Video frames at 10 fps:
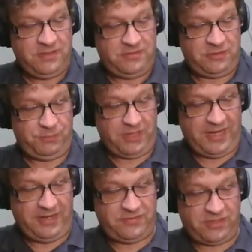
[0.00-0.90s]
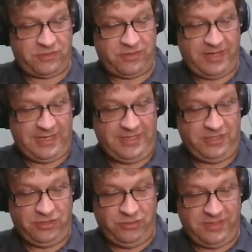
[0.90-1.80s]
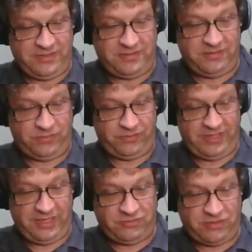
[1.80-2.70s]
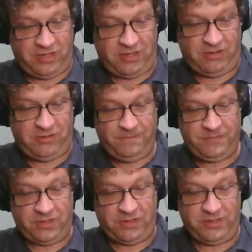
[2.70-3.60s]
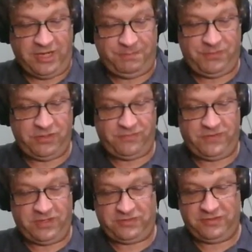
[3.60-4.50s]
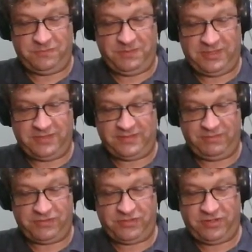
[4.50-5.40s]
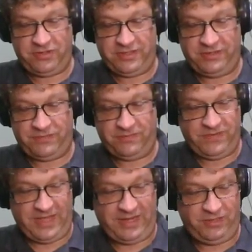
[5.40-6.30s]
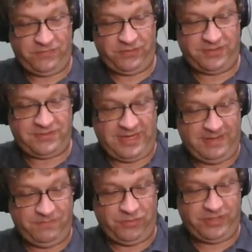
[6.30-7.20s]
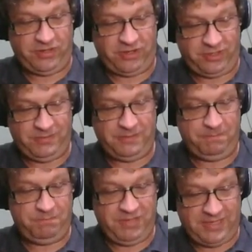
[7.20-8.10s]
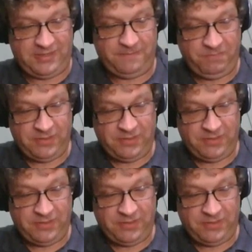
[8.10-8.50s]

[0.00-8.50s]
Suppliers that create a new instance with each call are not pure functions because they return a different value for the same void argument, but